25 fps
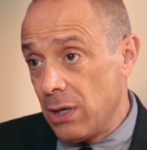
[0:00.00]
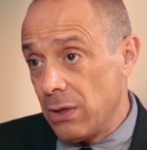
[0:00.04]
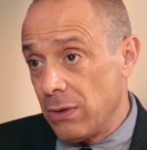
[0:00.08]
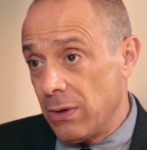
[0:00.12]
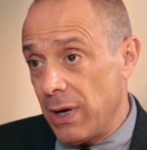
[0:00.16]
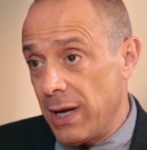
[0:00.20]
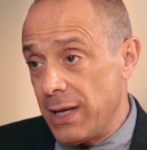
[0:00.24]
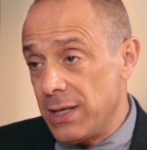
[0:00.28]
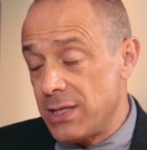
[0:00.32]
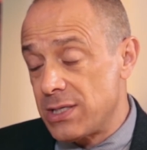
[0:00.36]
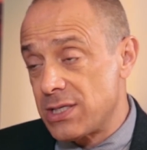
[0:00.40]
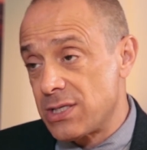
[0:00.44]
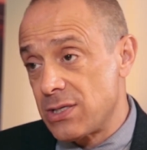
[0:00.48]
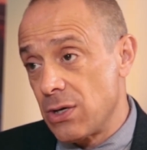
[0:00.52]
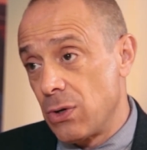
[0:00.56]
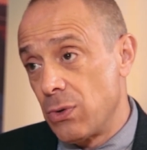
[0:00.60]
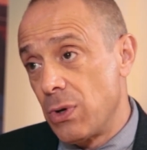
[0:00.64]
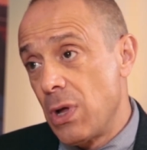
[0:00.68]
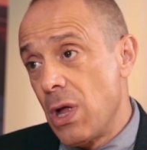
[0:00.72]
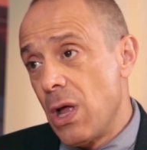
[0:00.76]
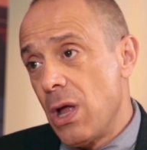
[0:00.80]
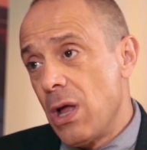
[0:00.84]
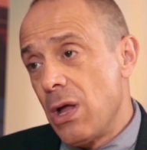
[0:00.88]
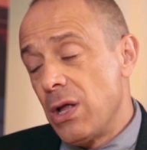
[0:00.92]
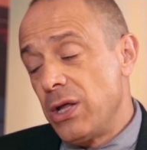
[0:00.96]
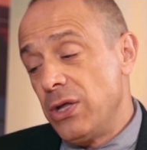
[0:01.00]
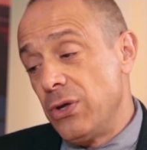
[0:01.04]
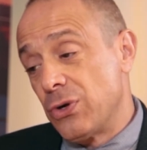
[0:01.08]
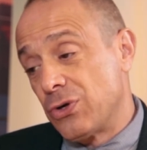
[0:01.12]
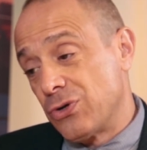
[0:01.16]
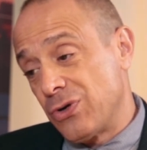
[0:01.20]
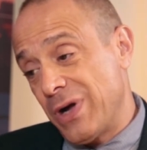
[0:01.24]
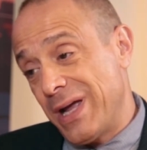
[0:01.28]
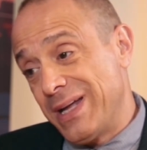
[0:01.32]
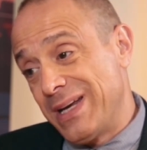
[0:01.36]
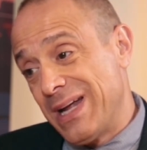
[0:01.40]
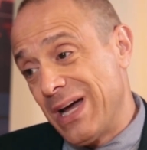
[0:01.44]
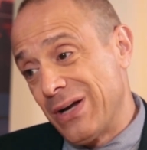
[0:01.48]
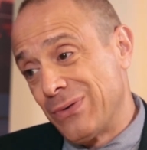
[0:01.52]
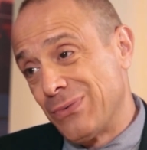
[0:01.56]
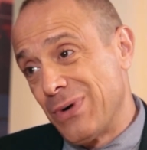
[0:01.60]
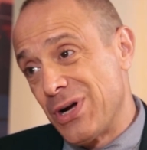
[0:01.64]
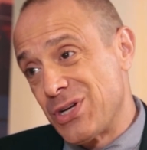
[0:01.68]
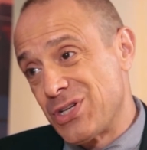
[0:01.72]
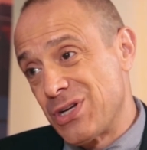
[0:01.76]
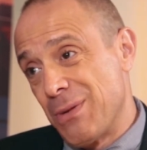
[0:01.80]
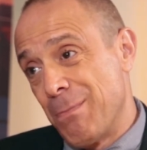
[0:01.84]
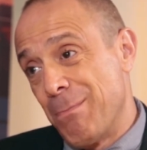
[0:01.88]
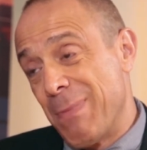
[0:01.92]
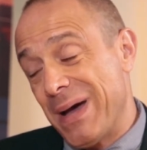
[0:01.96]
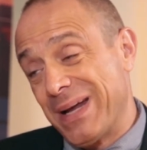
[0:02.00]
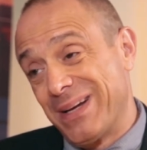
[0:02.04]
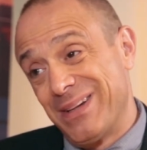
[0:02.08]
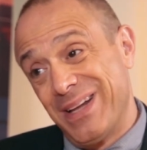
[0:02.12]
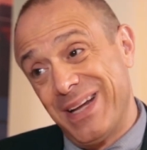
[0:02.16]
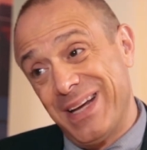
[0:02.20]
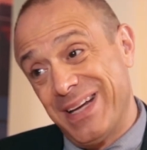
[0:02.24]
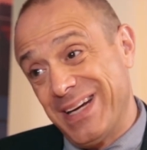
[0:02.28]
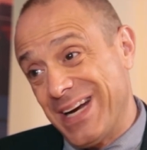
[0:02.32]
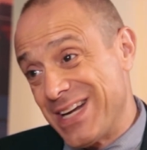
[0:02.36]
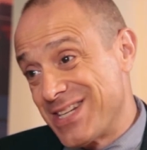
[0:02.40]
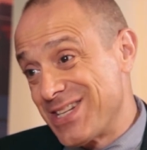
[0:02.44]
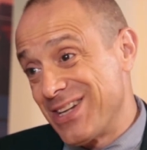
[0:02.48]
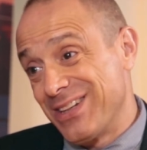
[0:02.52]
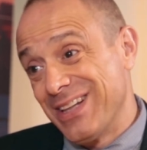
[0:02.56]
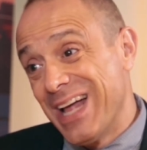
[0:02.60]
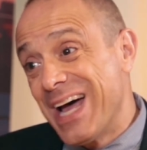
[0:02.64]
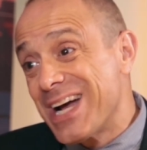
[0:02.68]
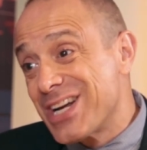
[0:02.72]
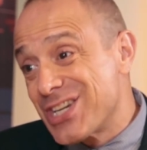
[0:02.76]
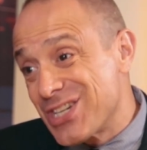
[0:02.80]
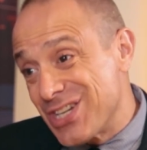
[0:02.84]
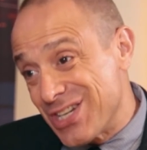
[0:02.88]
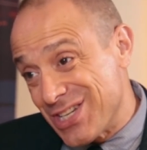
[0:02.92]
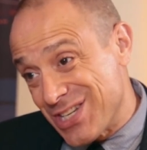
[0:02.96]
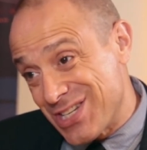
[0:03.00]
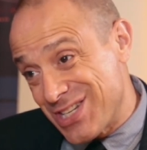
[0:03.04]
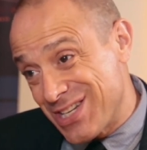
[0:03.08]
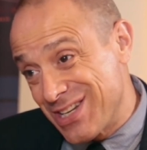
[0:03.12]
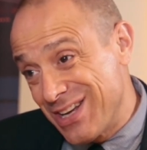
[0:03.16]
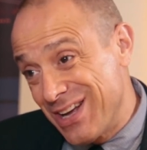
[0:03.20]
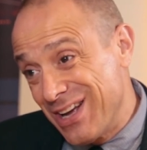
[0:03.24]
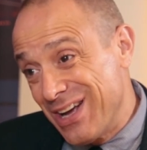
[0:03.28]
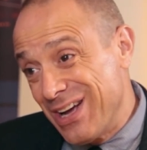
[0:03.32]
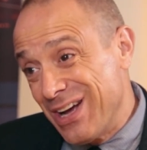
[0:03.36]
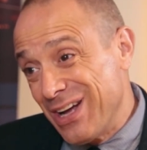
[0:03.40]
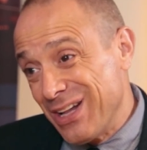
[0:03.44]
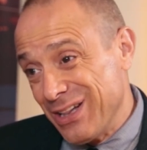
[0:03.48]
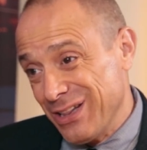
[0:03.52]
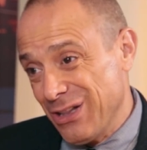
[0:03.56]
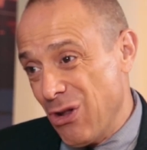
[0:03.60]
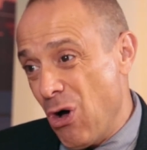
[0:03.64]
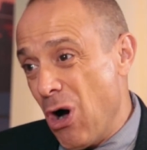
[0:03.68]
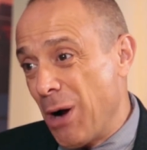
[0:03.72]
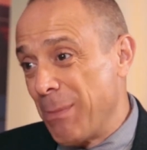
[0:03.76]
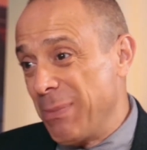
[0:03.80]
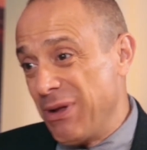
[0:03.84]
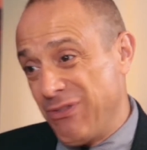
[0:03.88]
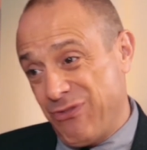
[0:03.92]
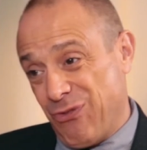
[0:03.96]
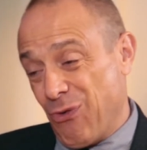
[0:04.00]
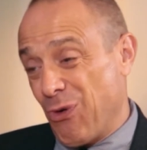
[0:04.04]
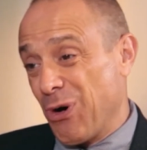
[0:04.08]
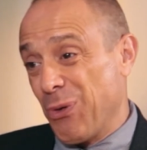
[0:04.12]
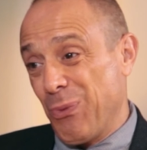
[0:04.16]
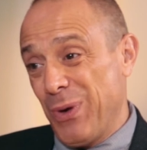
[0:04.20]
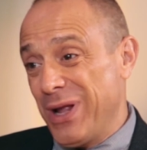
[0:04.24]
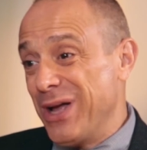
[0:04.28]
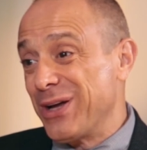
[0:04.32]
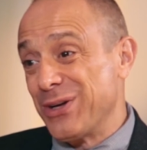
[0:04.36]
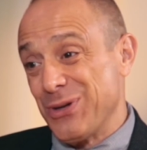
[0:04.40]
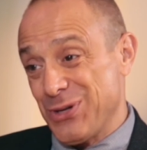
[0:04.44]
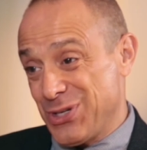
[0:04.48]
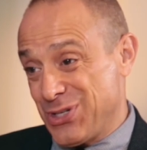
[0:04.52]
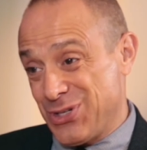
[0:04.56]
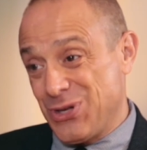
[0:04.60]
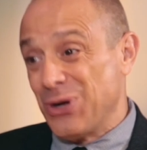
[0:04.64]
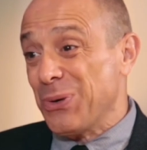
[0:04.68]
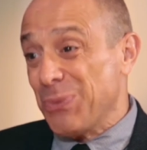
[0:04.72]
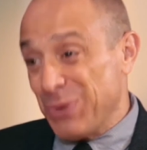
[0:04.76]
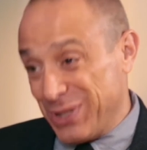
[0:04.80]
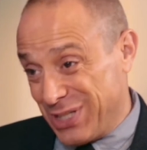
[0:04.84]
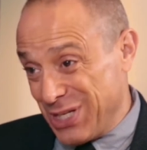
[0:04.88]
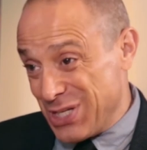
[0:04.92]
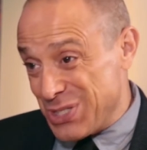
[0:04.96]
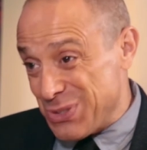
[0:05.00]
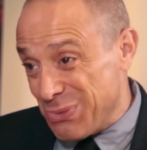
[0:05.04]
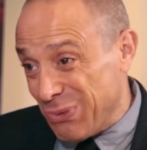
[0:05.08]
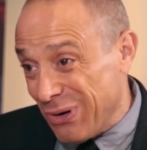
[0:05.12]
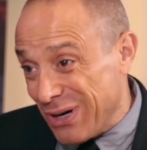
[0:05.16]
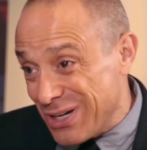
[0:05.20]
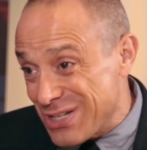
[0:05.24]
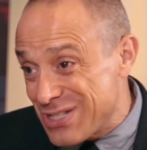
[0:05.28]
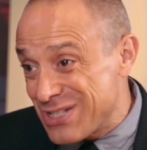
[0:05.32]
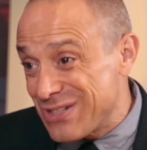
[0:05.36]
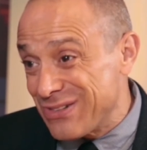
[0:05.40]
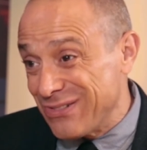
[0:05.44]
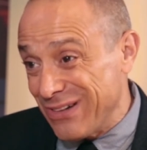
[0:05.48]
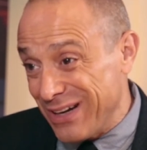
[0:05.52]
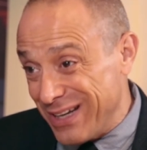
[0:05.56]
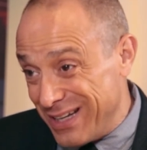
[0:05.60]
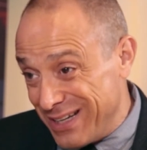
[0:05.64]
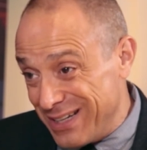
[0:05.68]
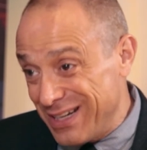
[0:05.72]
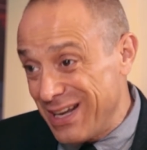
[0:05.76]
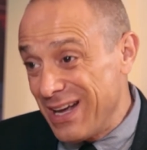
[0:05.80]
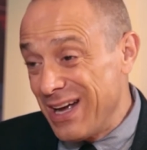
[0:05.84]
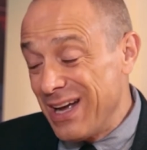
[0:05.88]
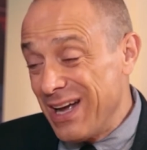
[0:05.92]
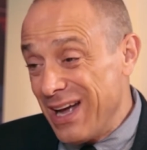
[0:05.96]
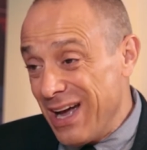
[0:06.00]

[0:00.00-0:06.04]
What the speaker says: Right? So Ukraine had Russia meddling in its elections long before we understood what this was, right?